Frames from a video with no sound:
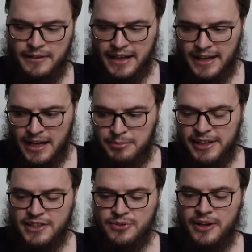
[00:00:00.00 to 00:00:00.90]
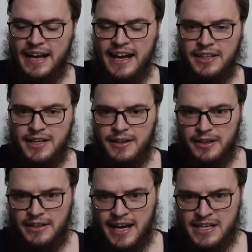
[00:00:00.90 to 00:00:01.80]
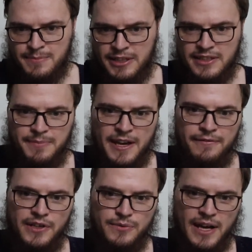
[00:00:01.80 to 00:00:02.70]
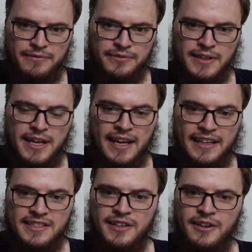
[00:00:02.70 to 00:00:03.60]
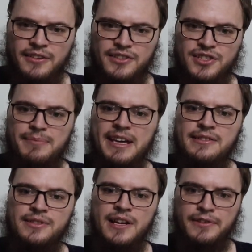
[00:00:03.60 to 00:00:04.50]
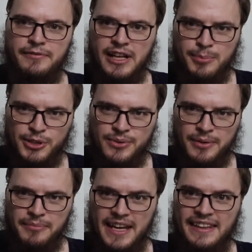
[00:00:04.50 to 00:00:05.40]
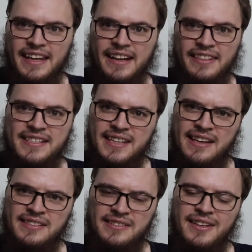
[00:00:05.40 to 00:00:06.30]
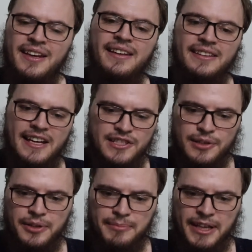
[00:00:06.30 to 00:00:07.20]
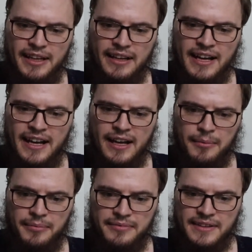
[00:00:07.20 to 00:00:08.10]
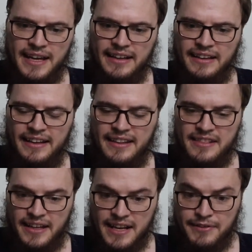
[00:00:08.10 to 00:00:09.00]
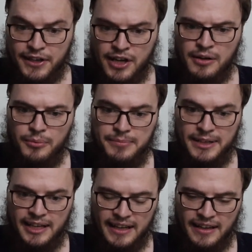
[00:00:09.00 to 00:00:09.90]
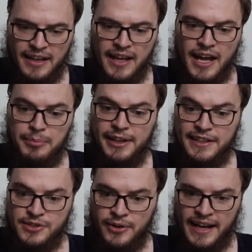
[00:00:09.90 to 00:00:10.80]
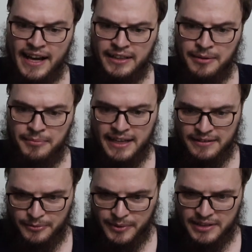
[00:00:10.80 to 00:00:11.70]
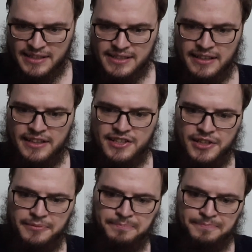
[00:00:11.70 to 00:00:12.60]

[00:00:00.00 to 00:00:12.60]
obligatory on the husband to pay for his wife until she makes herself available to him. And then in this case, then she would mean then the nafaqah would be obligatory on him, and with this condition.